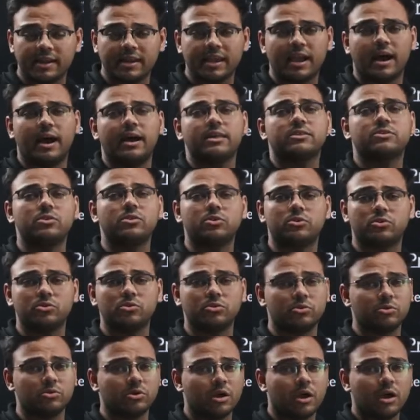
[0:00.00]
ask you
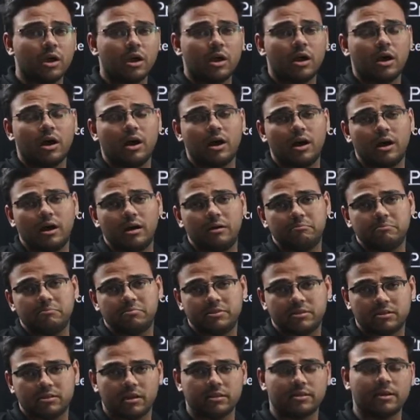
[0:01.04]
to
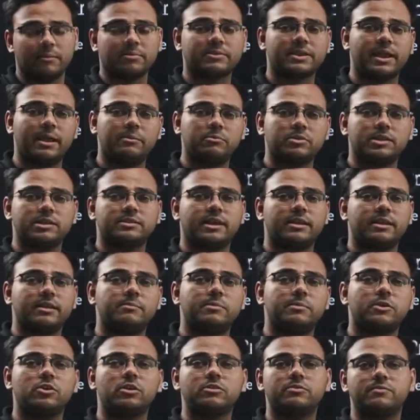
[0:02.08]
subscribe to the channel,
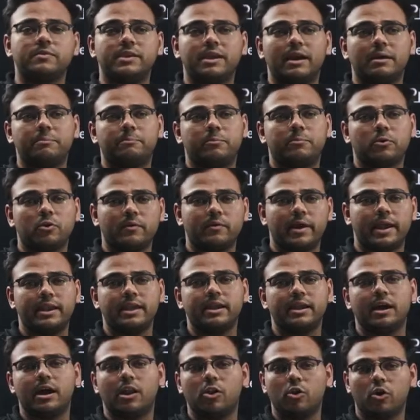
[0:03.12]
because we are
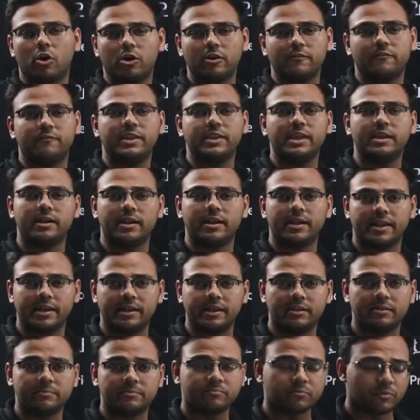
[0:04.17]
providing a lot of free
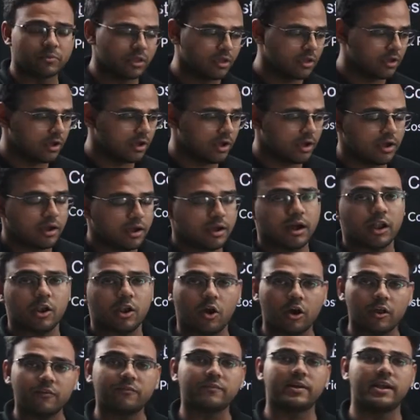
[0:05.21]
content,
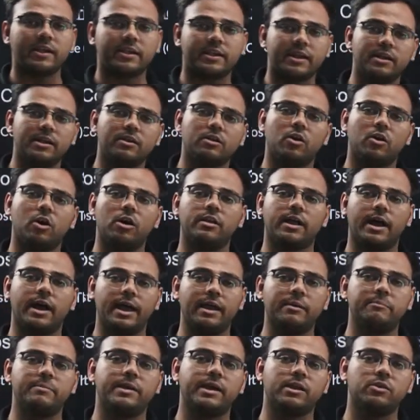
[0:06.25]
on
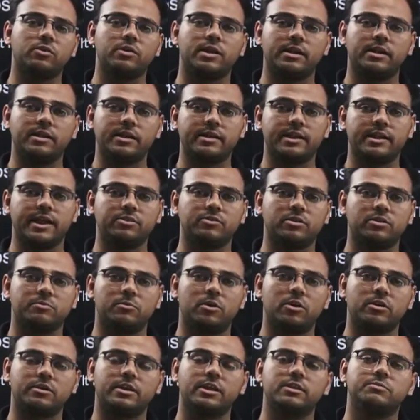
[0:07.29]
IIM Bangalore undergraduate
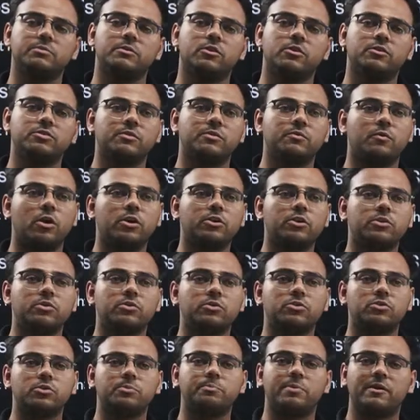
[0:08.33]
mock test, because we want you
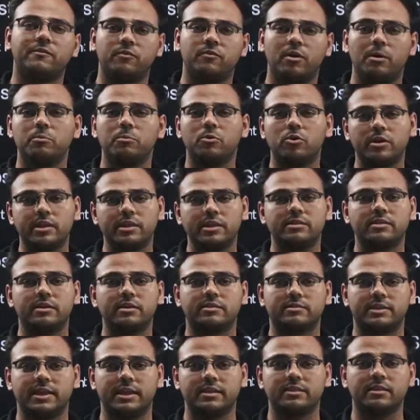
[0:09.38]
to perform good in
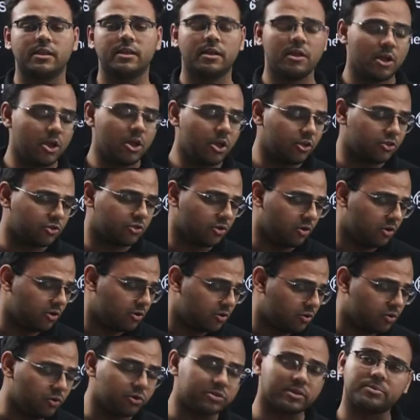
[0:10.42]
this test. So
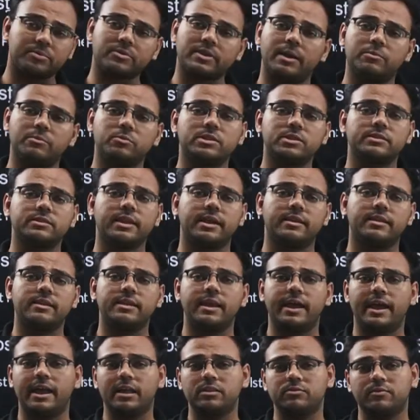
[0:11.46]
do subscribe to the channel,
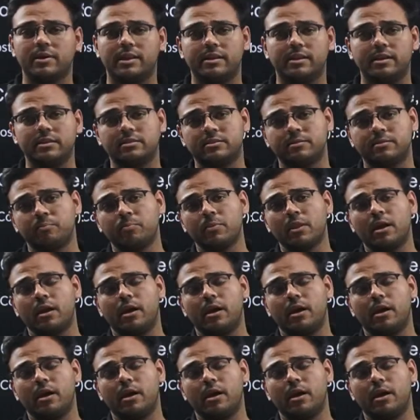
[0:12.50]
as well as